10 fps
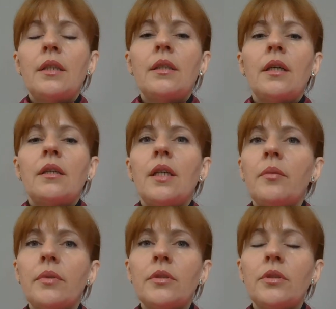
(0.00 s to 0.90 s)
they're
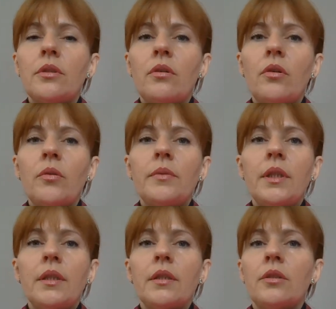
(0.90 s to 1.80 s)
unable to cope,
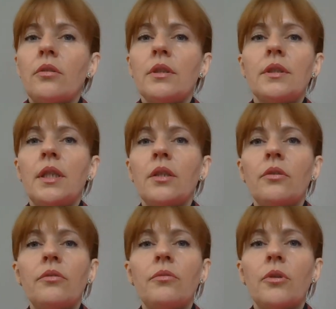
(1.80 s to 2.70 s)
they cannot take
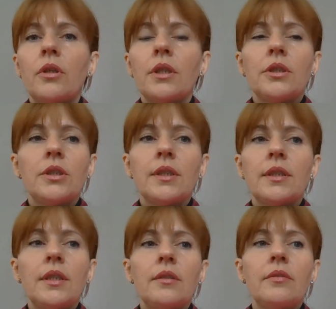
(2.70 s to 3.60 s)
off work and just
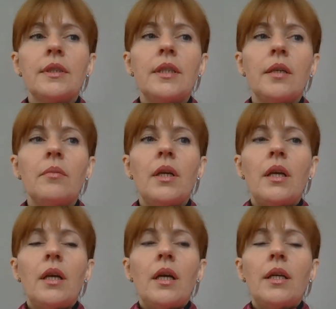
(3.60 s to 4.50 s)
sit with them,
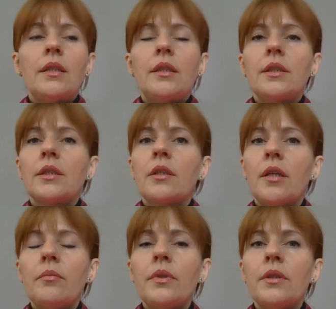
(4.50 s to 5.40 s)
and they're
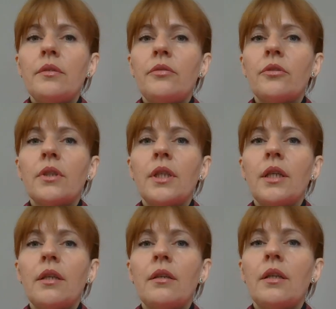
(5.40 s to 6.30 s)
scrambling for
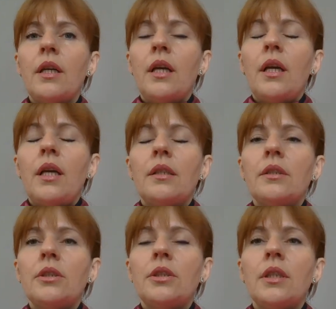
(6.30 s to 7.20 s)
care, and
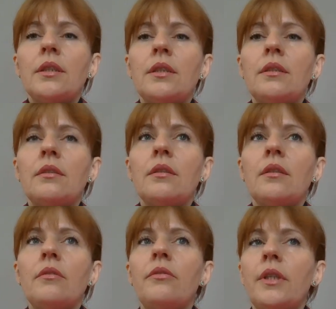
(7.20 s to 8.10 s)
it's just
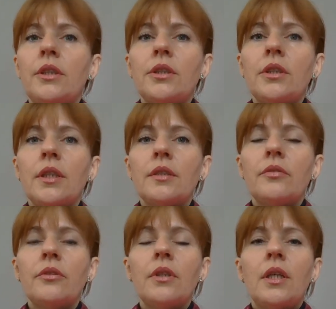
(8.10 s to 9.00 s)
very
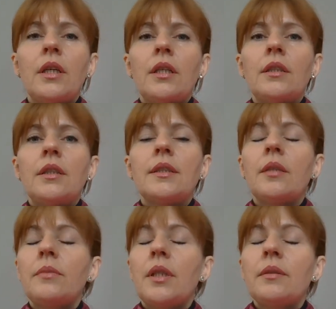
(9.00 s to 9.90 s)
stressful.
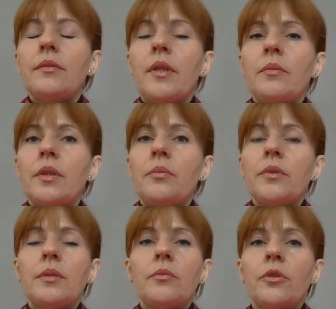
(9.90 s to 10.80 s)
Sometimes family
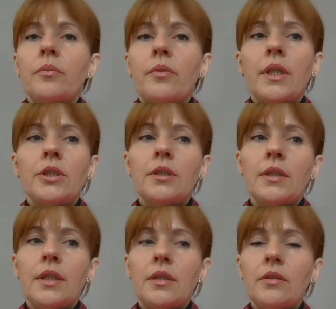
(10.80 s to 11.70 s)
puts more pressure
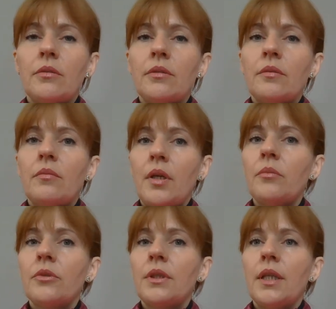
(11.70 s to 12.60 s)
than on
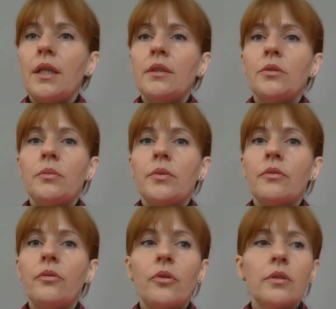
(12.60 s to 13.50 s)
mom or dad to
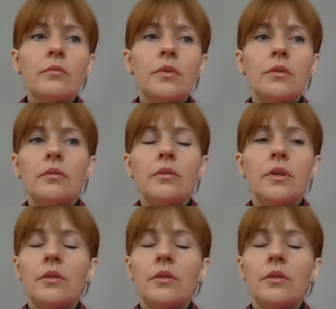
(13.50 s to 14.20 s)
perform, to,